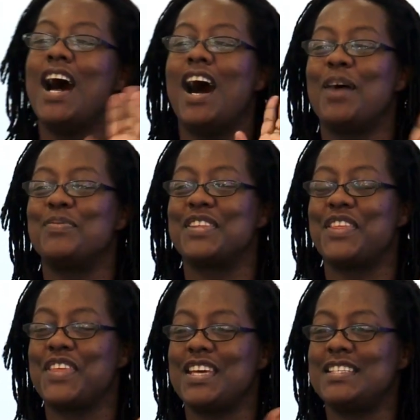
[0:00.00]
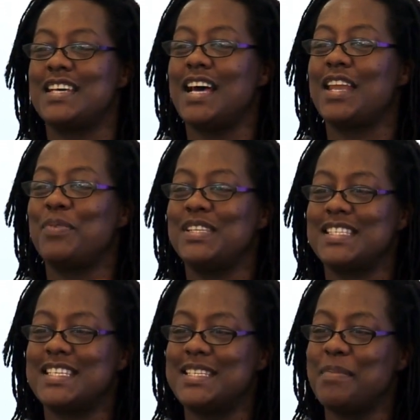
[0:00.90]
I was at the theatre and I went to
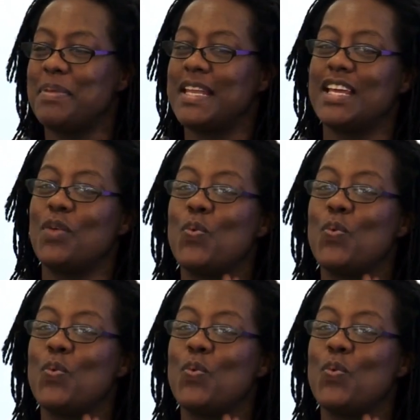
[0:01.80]
see Cymbeline,